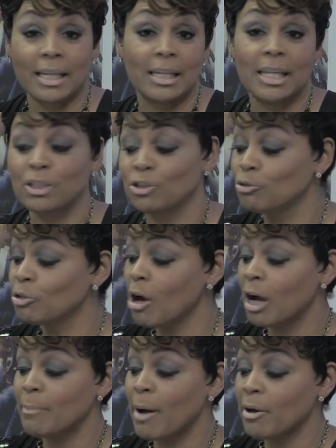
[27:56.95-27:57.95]
Unless you
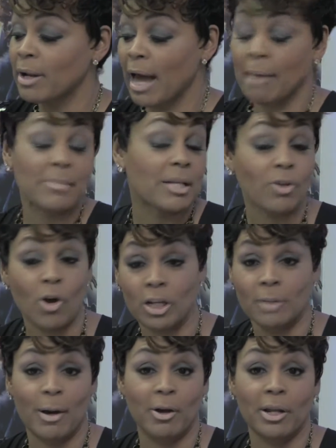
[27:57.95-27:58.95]
talk about it, I'm not talking
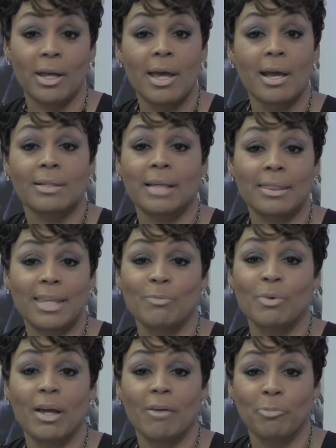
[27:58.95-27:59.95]
about it because I think
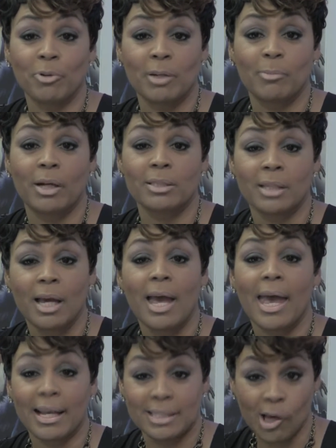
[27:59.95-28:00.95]
we have pretty much
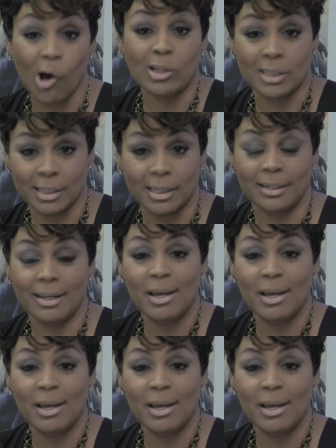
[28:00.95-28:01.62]
exhausted it.